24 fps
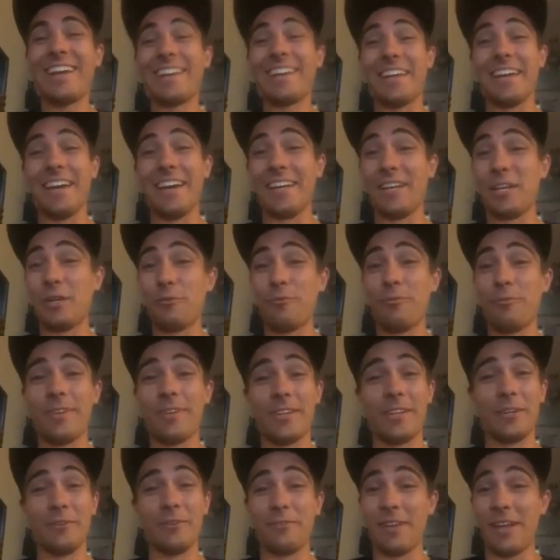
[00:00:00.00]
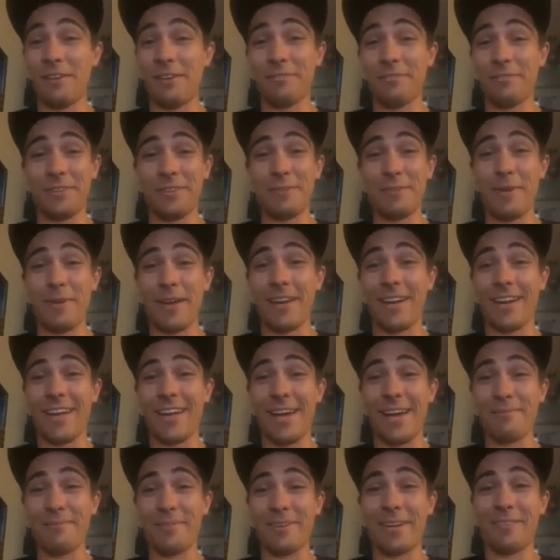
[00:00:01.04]
Yeah, and you've definitely made it
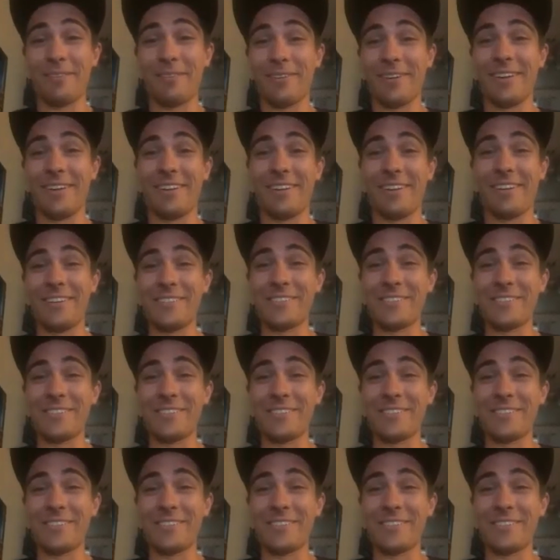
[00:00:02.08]
happen every year.